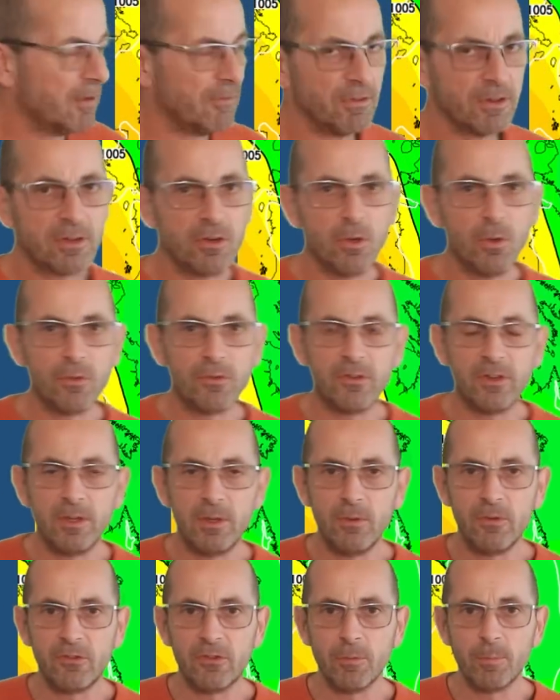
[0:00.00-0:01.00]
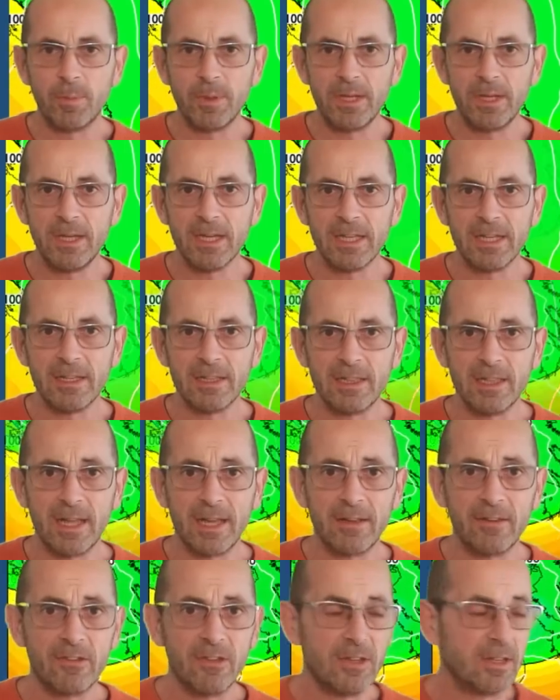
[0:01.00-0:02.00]
There continues to be an
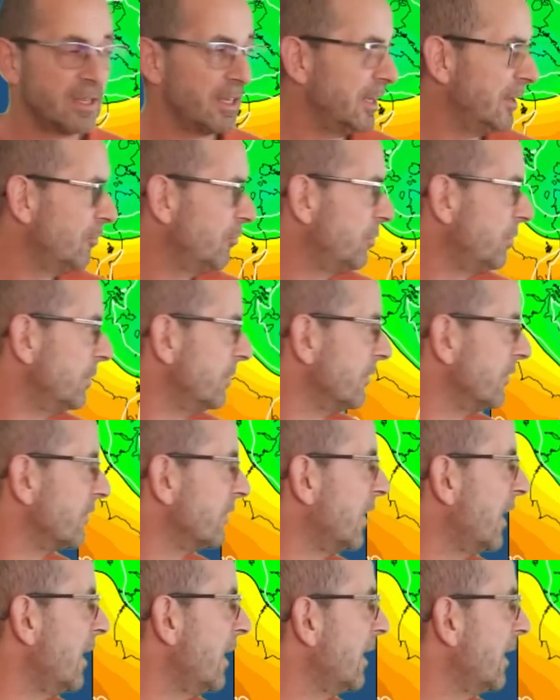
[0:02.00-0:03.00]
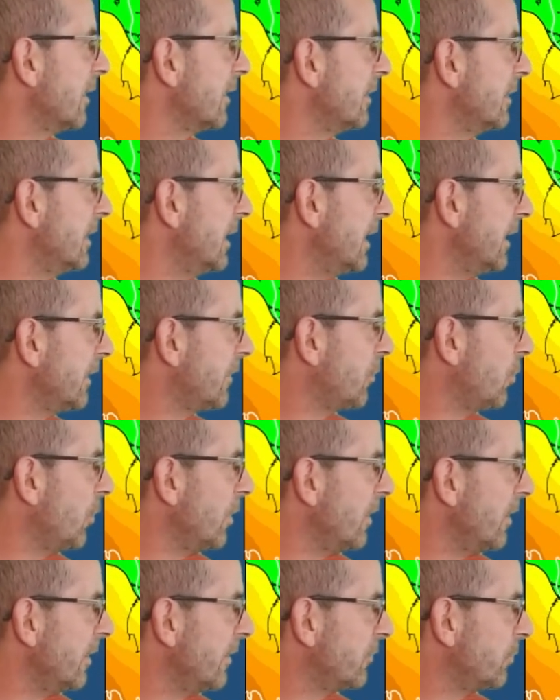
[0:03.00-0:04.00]
Atlantic influence.
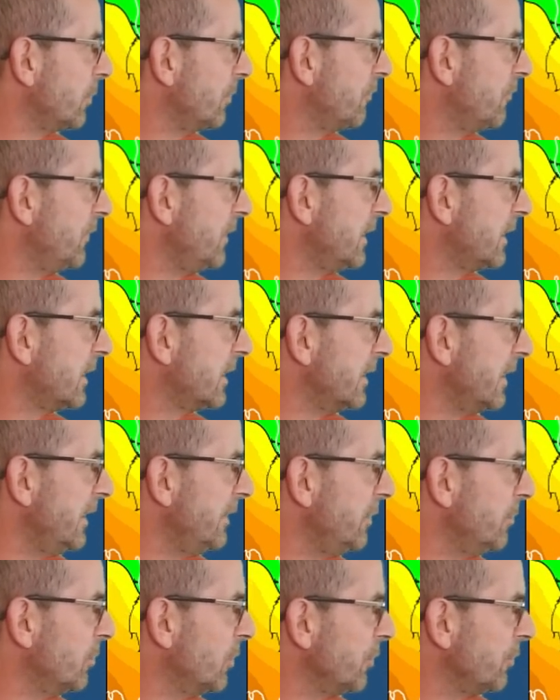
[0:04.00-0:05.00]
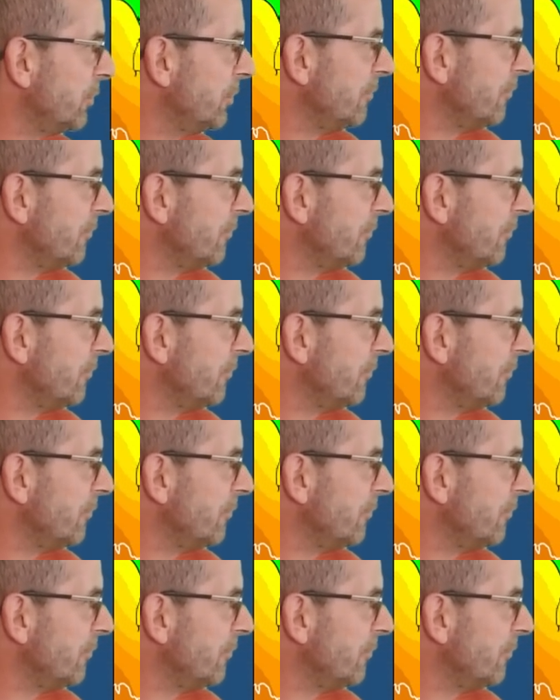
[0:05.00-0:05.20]
Likewise with the Canadian model.